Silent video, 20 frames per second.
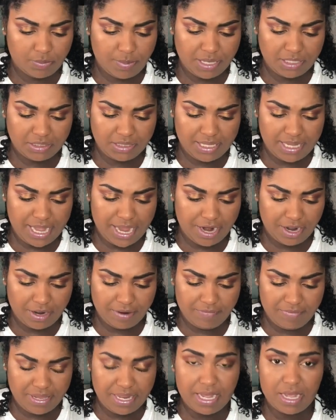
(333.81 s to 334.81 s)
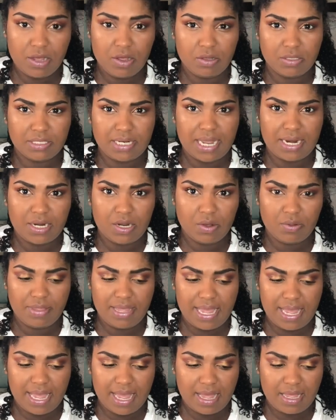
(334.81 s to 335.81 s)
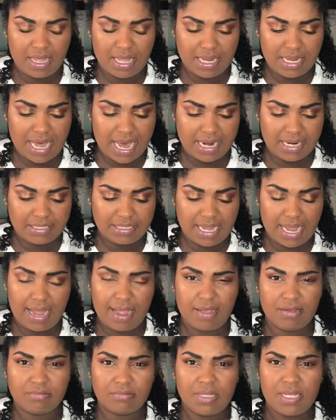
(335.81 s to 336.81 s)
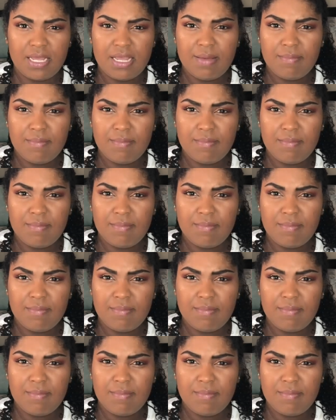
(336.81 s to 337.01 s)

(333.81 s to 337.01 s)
especially hair videos, and I know that a lot of times